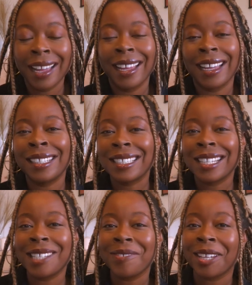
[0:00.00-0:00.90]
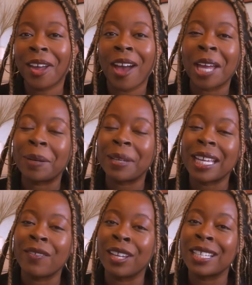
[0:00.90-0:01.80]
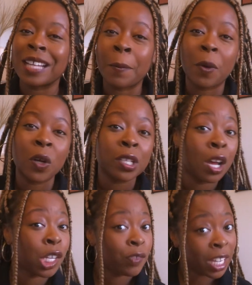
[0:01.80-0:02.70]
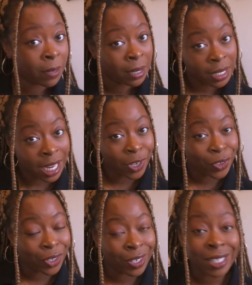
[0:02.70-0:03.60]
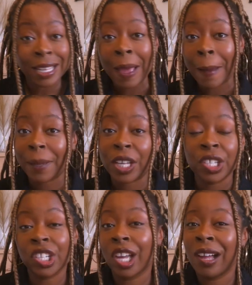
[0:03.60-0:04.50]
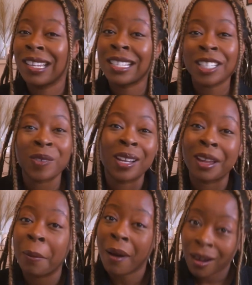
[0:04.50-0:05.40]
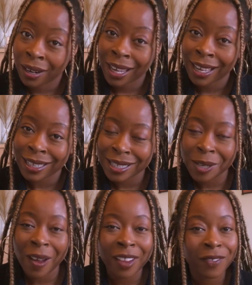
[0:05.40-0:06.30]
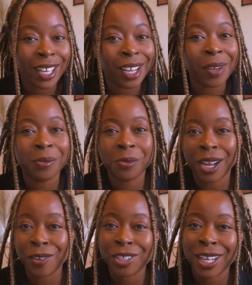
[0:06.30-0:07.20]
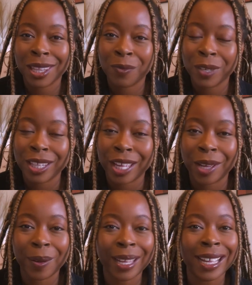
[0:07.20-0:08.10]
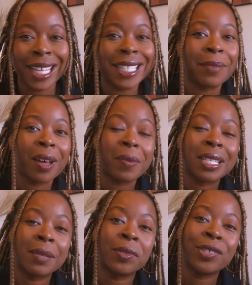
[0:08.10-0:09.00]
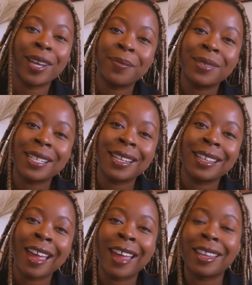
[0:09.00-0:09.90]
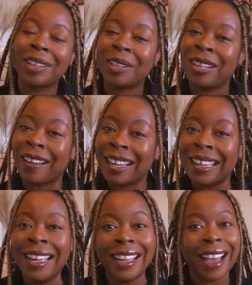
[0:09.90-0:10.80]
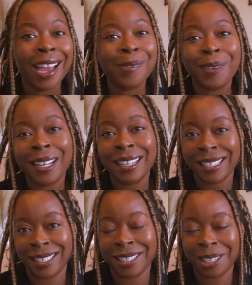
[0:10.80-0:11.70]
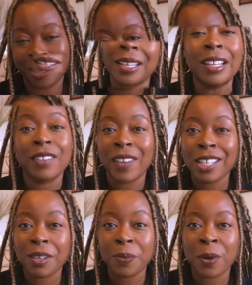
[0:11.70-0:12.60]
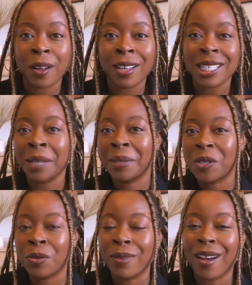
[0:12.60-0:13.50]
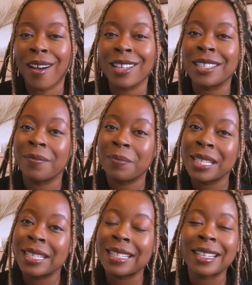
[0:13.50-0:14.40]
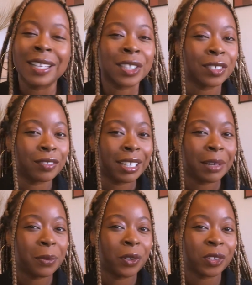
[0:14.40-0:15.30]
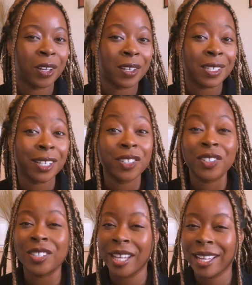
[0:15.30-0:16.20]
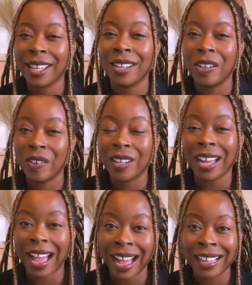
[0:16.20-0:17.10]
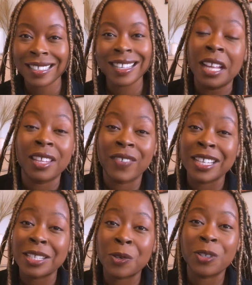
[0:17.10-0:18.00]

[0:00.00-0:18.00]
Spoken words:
In today's video, I'm going to be giving you some podcast recommendations because your girl listens to a lot of podcasts. So I figured why not share them with you in case there might be some gems in there that you like and want to listen to. The first group of podcasts I'm going to be talking about are some business/career podcasts that you should take a look at. The first is called